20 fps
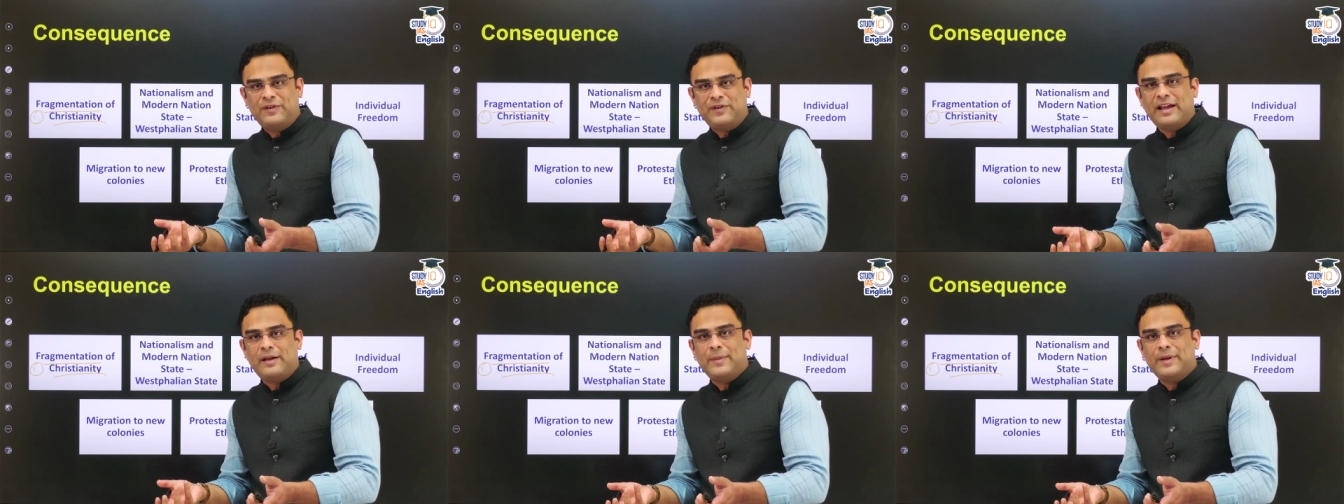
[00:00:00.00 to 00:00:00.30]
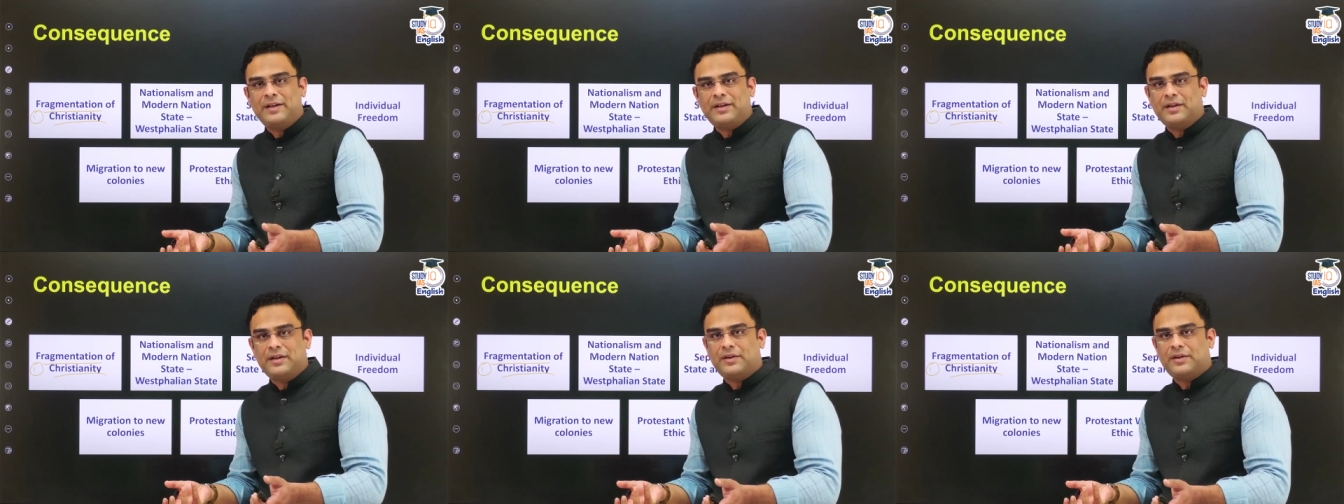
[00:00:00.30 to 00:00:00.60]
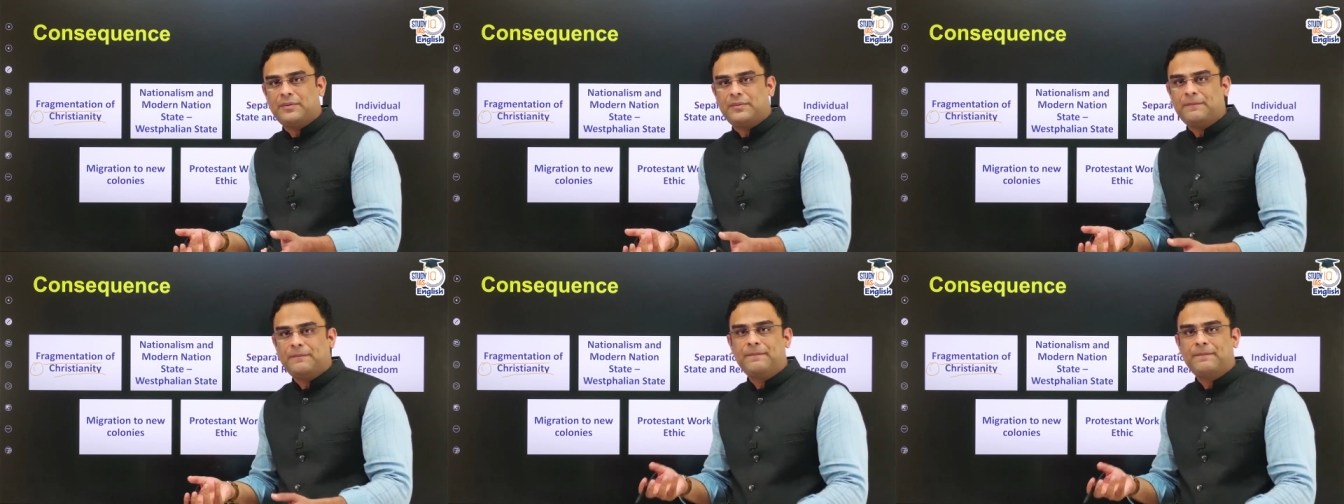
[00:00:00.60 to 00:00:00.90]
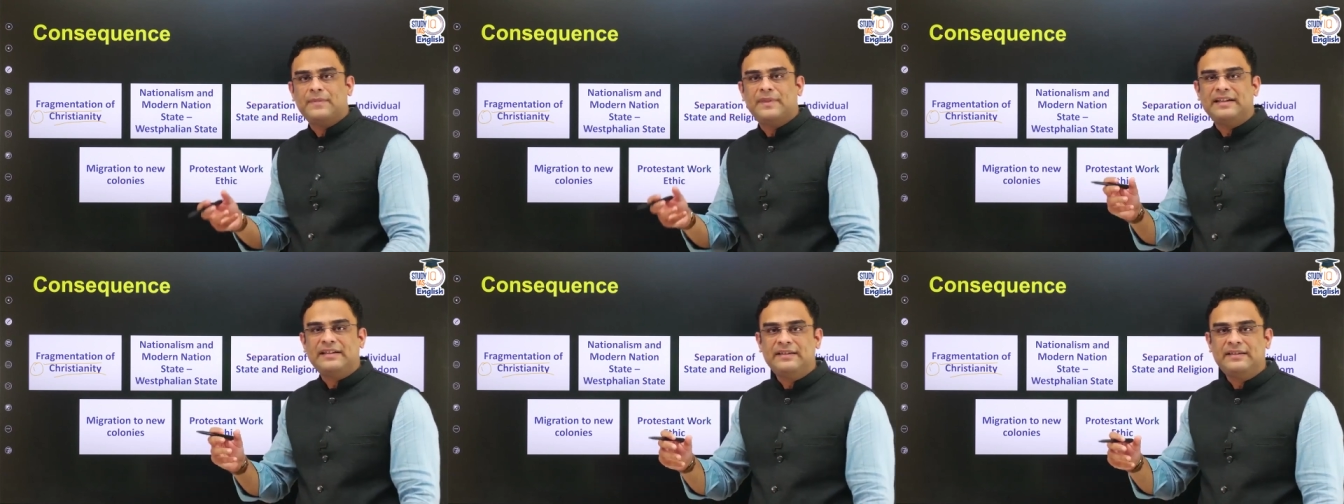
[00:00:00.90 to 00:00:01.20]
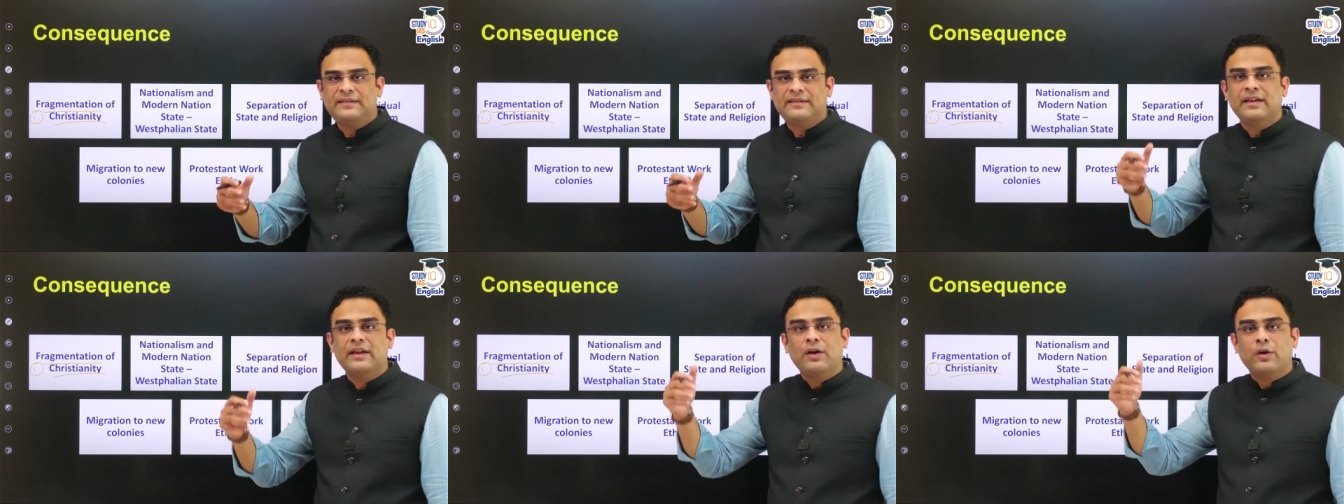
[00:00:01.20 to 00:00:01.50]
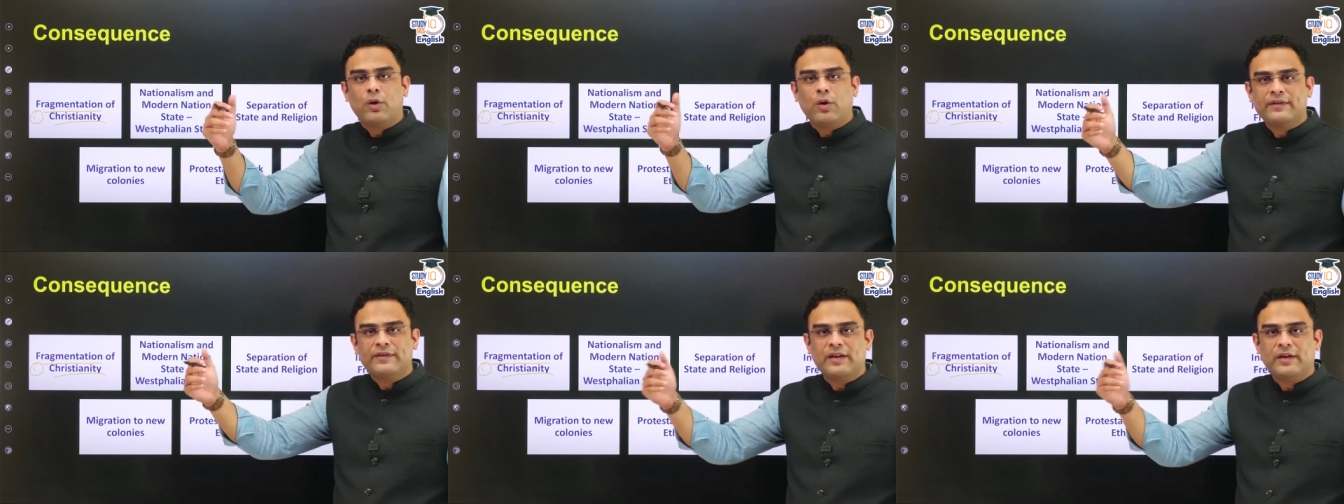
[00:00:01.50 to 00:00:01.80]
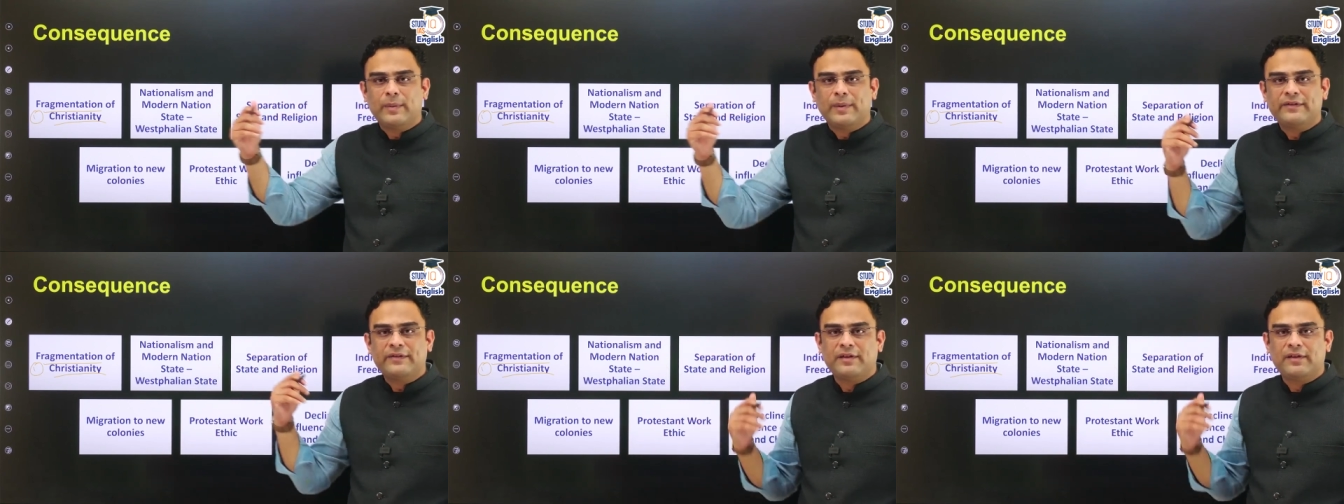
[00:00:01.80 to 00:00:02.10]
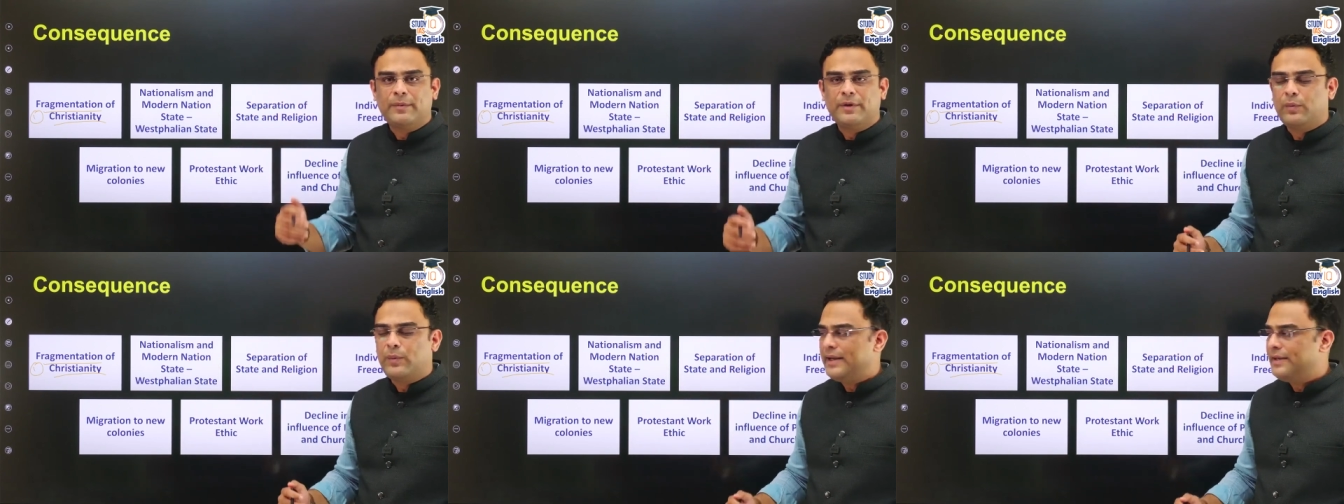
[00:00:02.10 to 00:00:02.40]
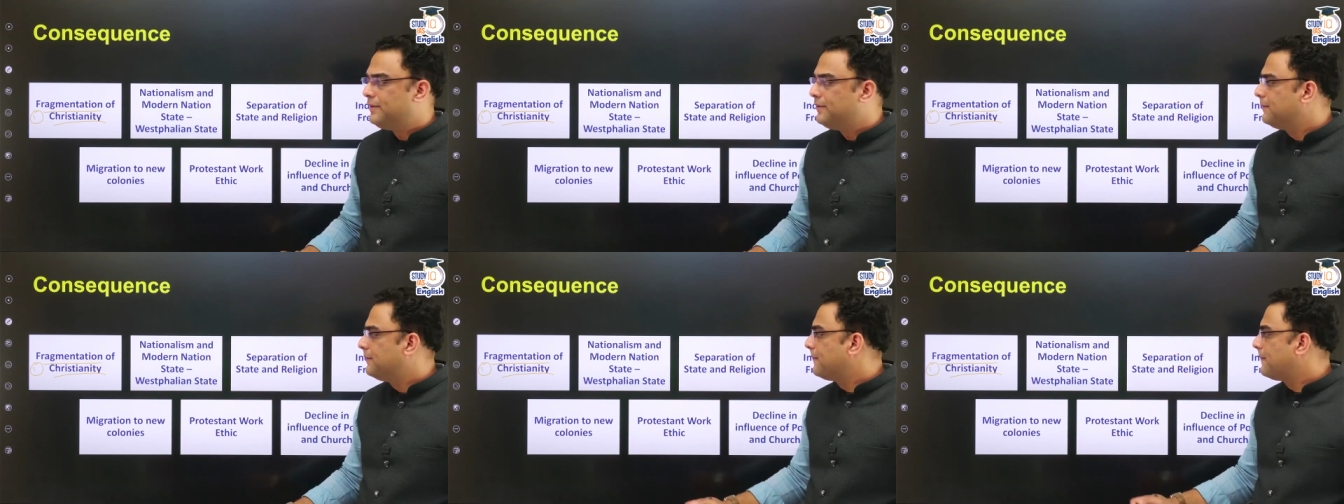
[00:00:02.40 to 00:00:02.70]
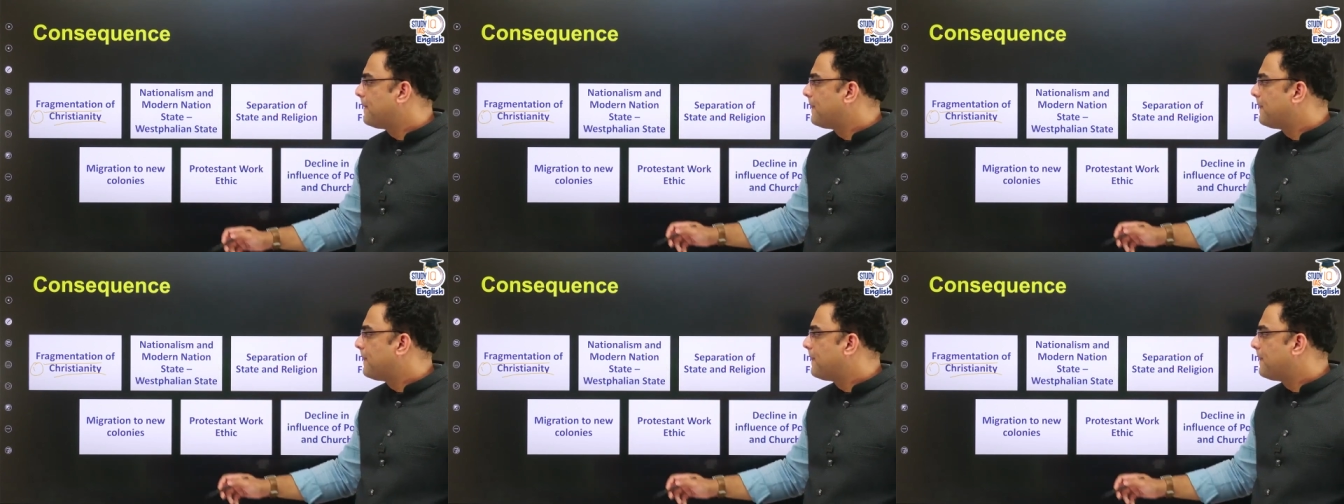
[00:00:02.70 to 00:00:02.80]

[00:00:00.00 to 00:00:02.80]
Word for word: fragmented. That is consequence number one.